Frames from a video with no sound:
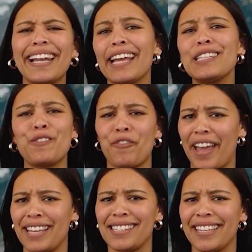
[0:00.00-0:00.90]
let's
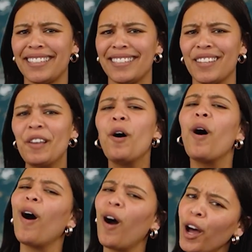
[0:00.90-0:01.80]
face it,
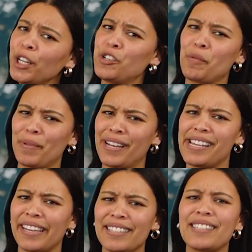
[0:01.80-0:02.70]

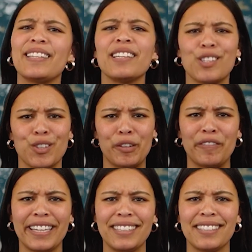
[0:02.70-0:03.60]
entrepreneurs
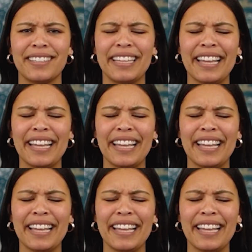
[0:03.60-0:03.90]
deserve it.